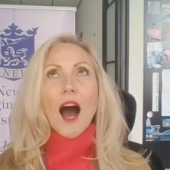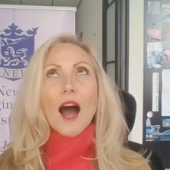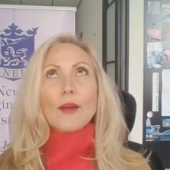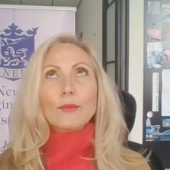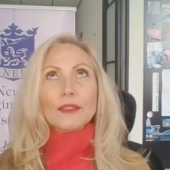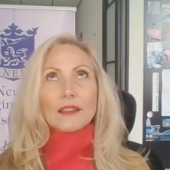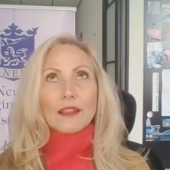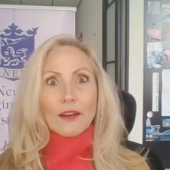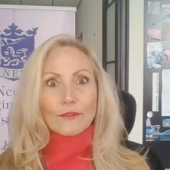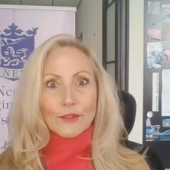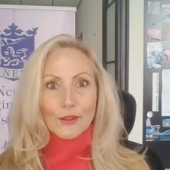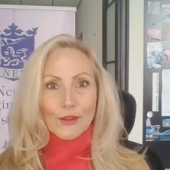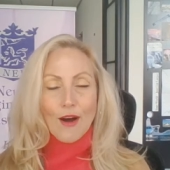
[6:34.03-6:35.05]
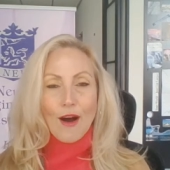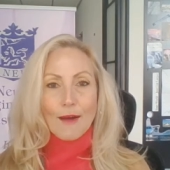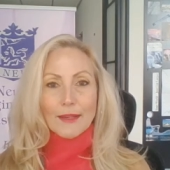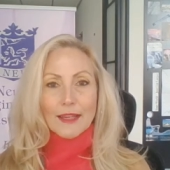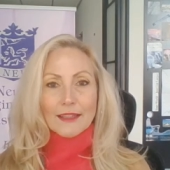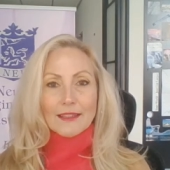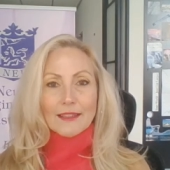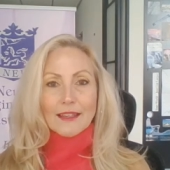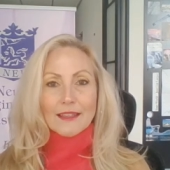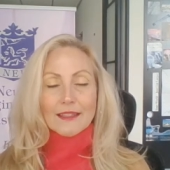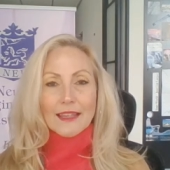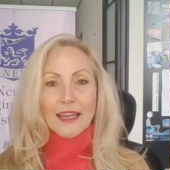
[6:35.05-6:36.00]
I would love your comments,
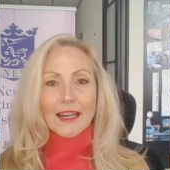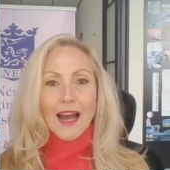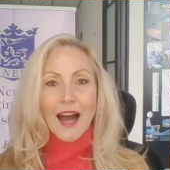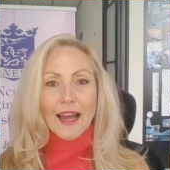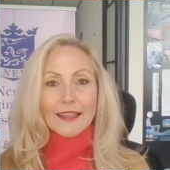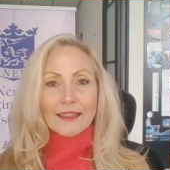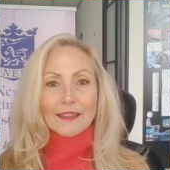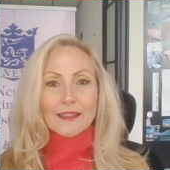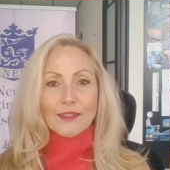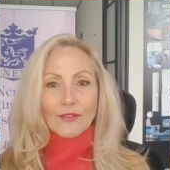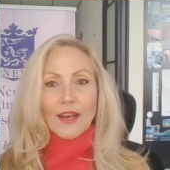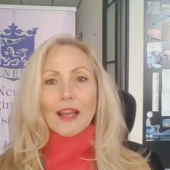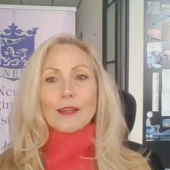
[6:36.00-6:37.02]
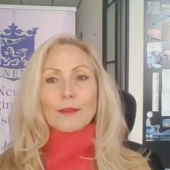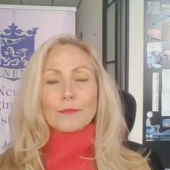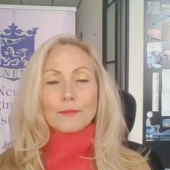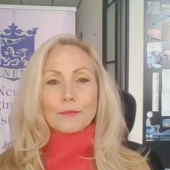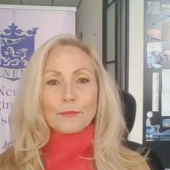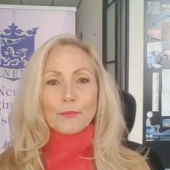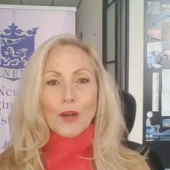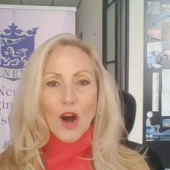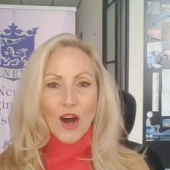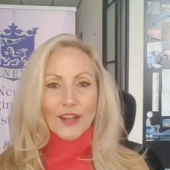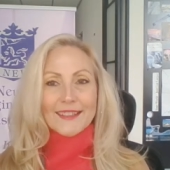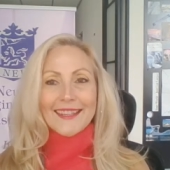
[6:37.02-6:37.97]
because then I can develop
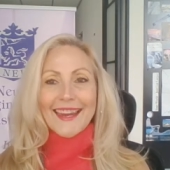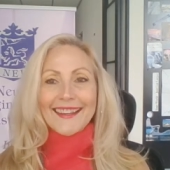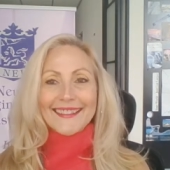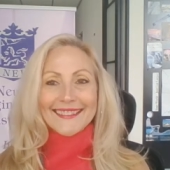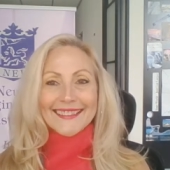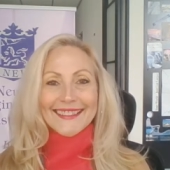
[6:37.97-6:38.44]
content